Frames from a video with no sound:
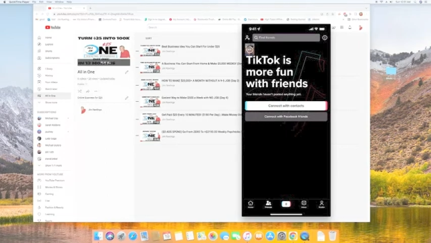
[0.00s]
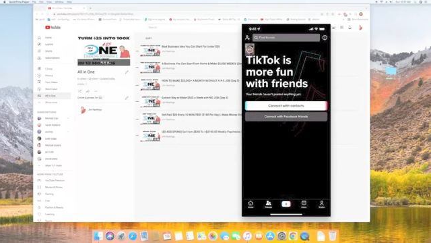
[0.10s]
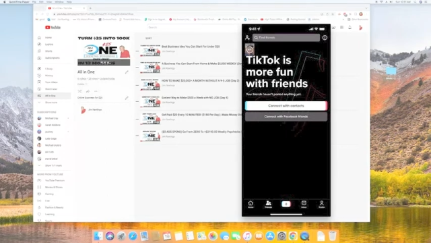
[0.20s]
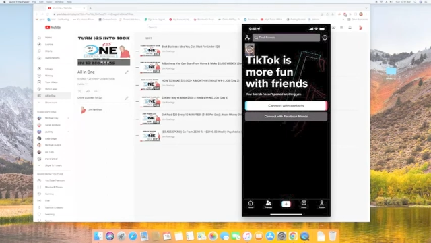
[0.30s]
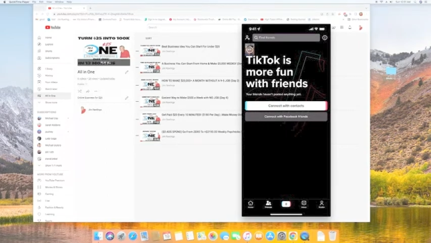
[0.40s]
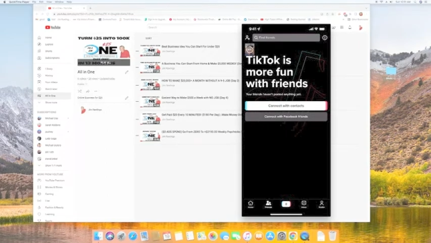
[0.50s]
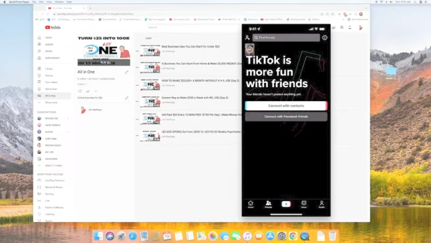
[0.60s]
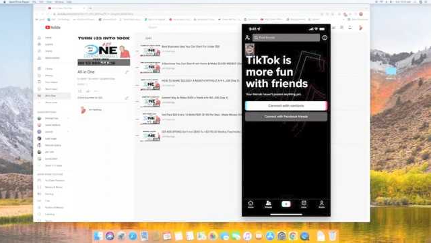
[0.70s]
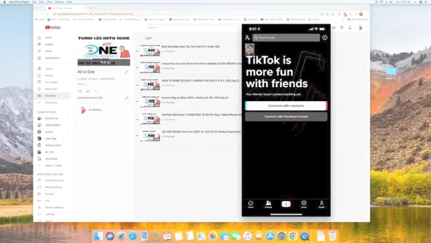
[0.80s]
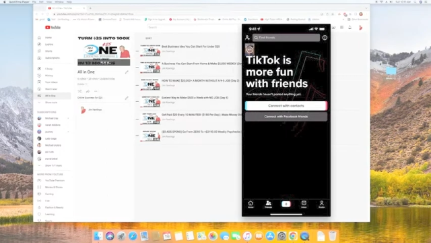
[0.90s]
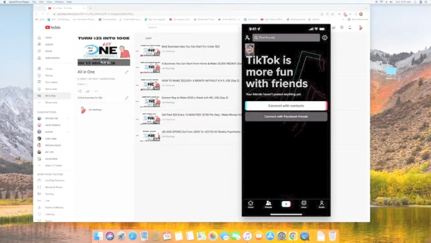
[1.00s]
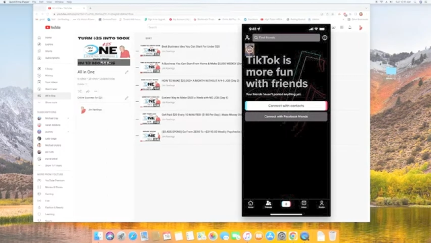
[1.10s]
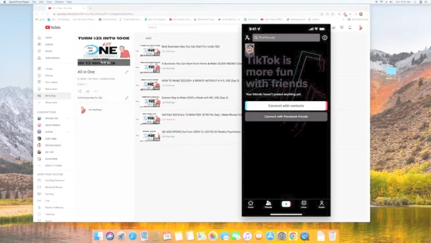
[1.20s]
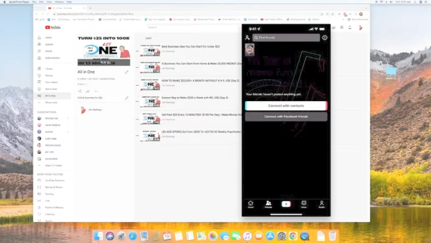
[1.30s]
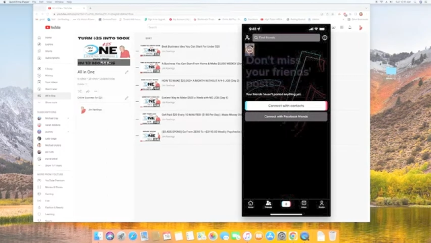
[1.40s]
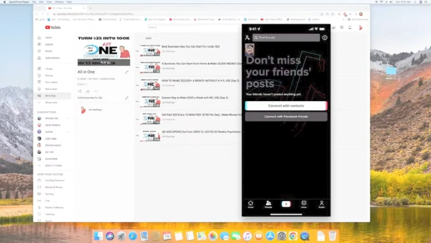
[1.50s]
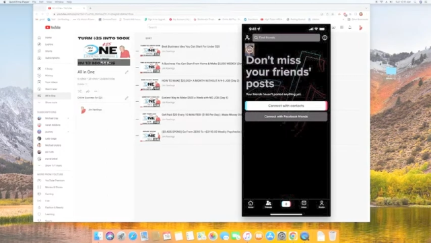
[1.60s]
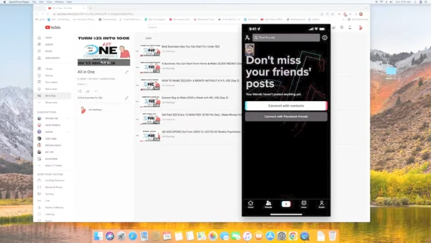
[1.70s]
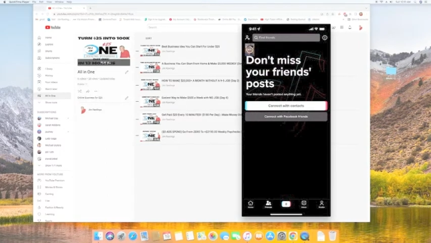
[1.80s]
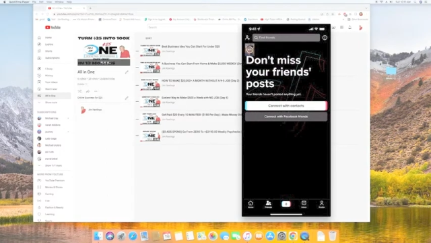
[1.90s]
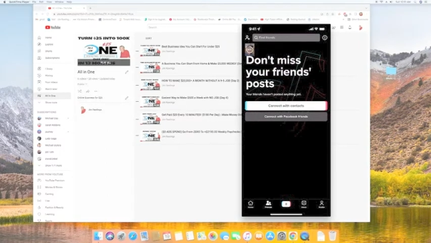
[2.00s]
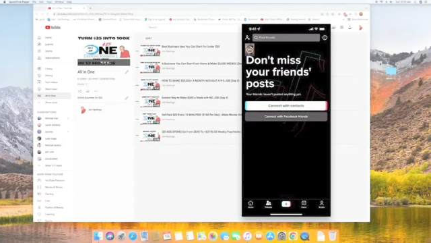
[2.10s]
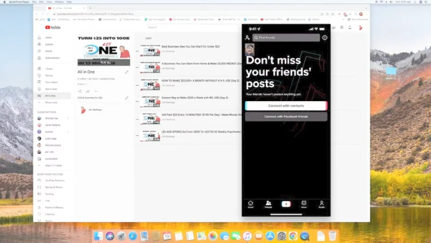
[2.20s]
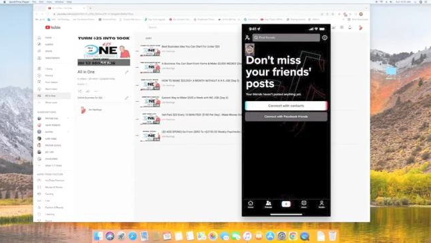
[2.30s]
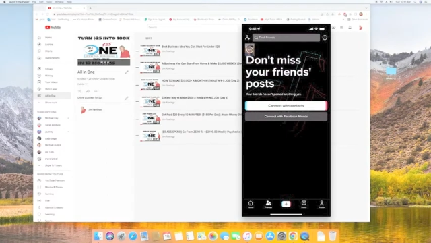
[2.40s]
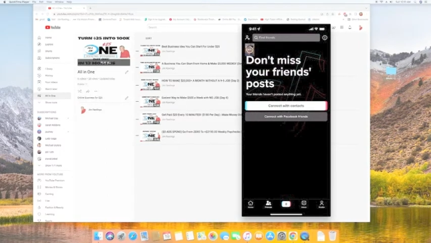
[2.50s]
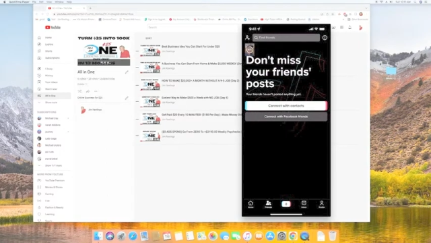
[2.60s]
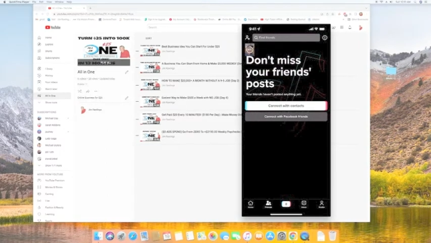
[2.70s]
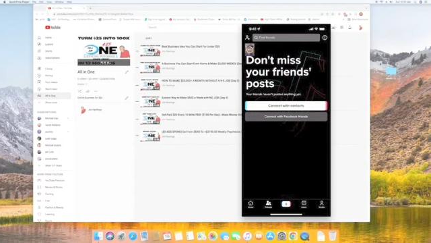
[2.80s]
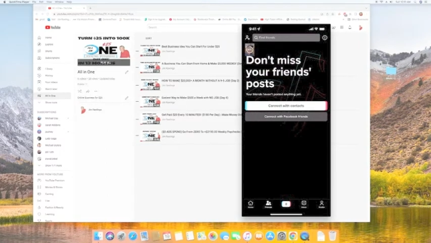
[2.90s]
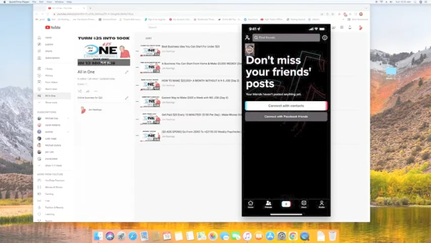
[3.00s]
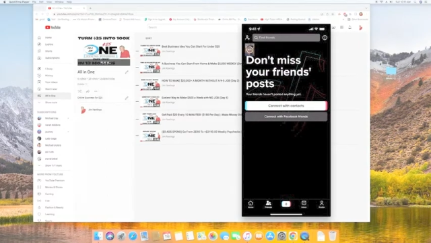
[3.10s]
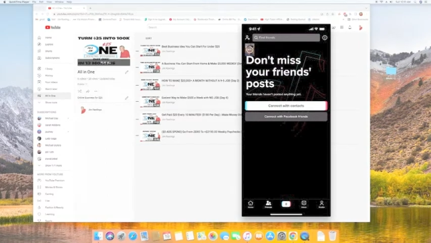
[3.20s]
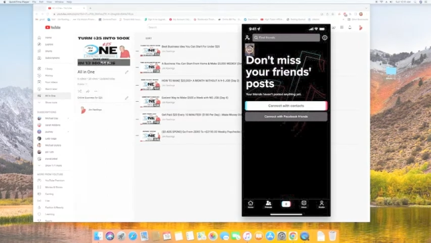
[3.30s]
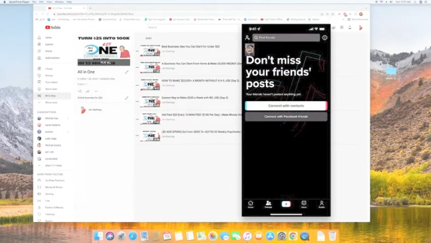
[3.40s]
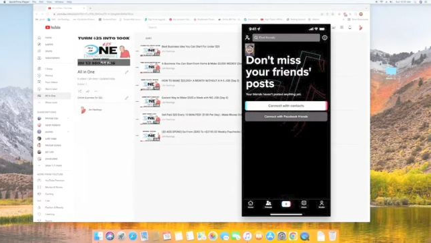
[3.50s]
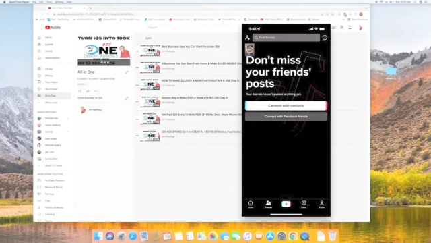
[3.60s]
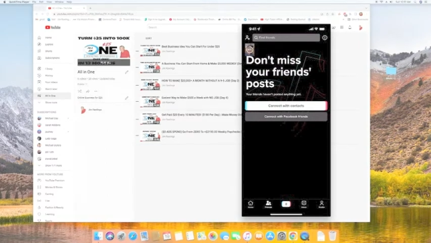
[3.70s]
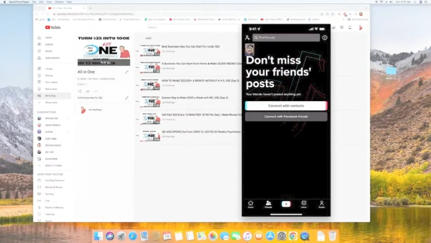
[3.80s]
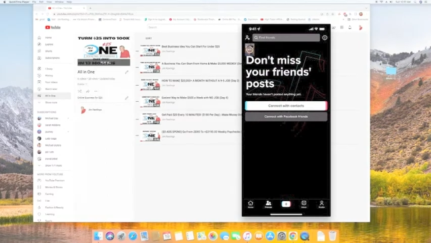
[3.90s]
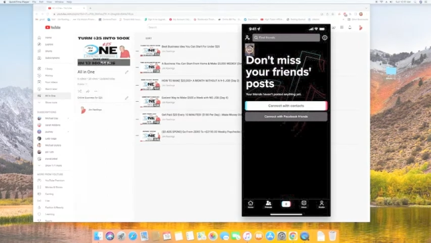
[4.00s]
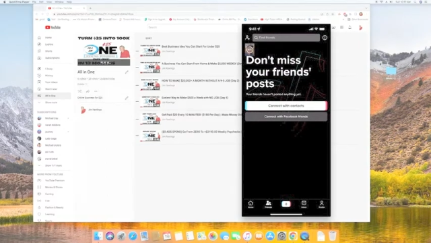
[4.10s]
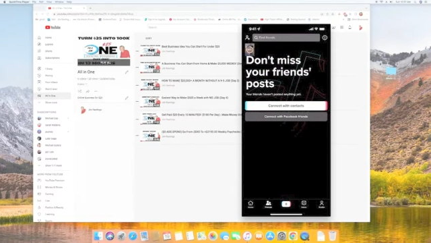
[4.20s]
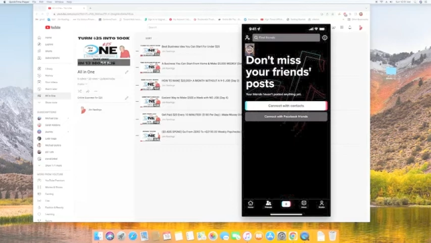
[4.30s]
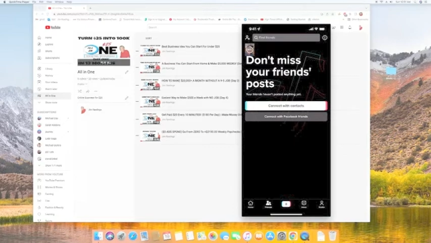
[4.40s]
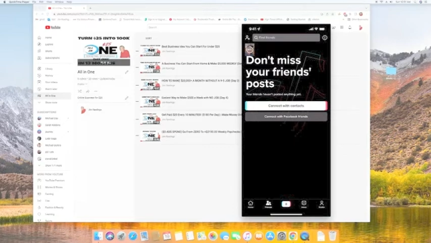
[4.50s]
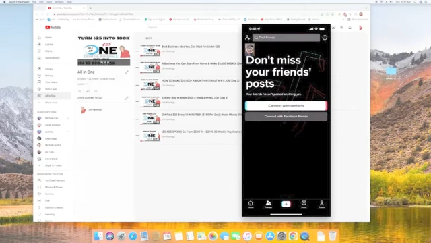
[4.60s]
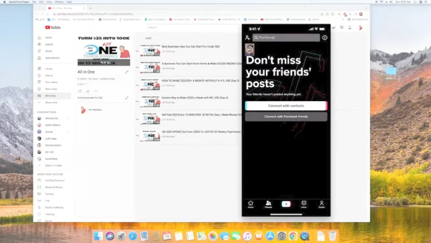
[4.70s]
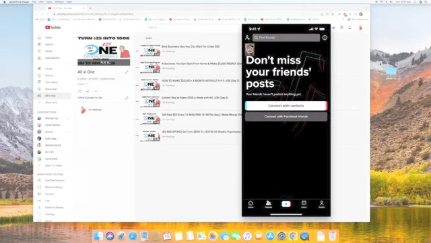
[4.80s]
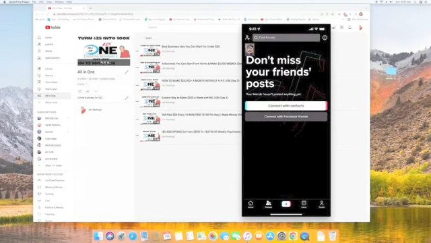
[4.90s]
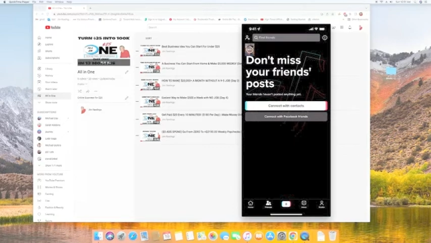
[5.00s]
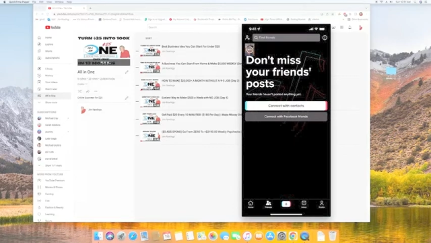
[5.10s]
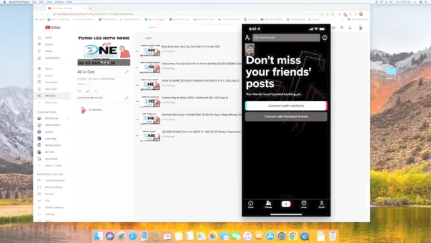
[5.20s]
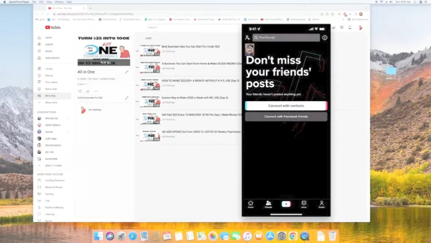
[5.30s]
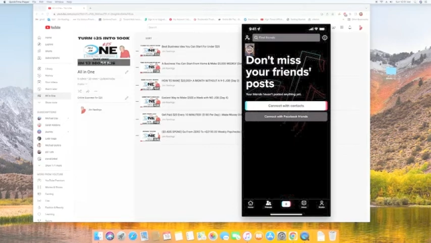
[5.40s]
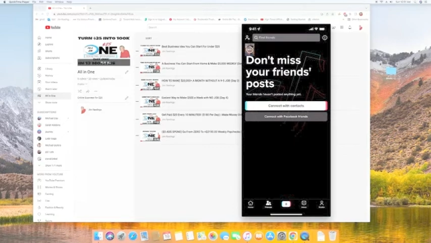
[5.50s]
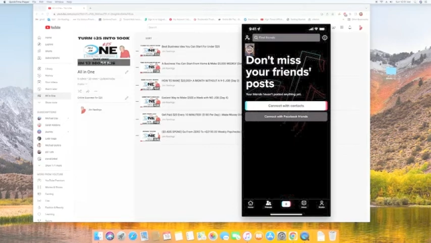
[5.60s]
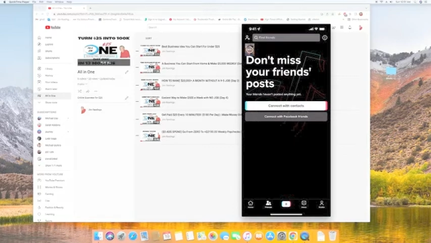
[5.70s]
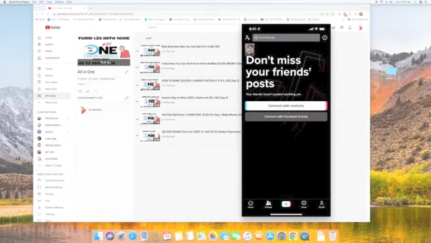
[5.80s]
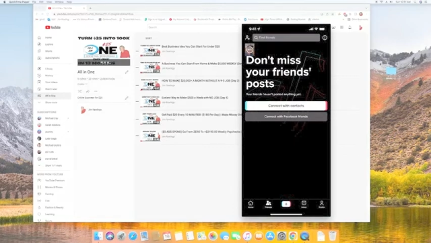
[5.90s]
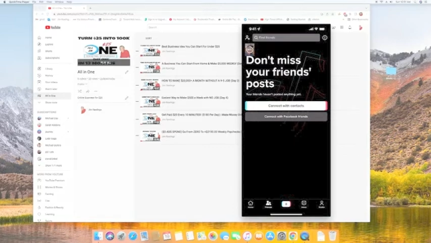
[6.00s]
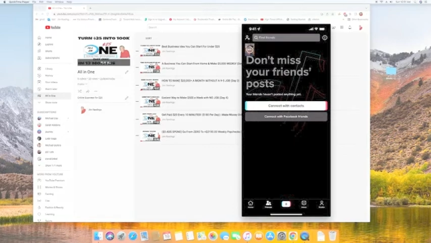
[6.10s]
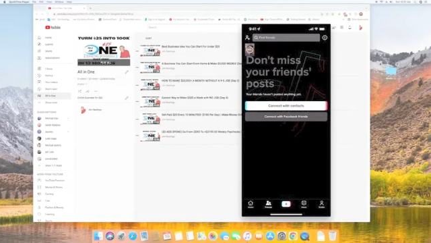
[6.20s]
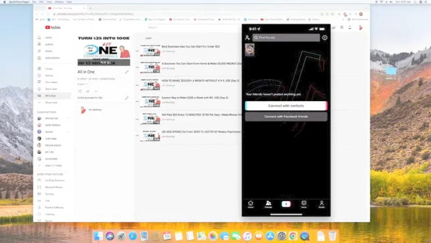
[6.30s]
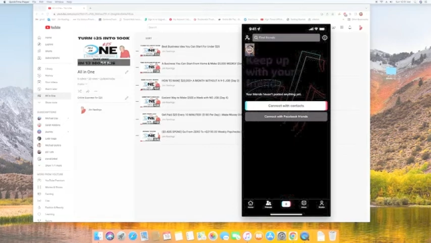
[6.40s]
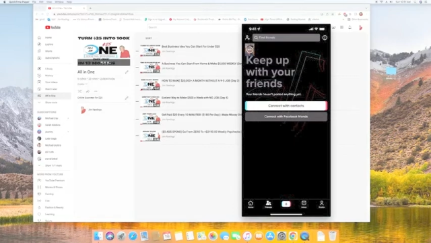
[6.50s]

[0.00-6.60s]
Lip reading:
[unreadable: no face in view]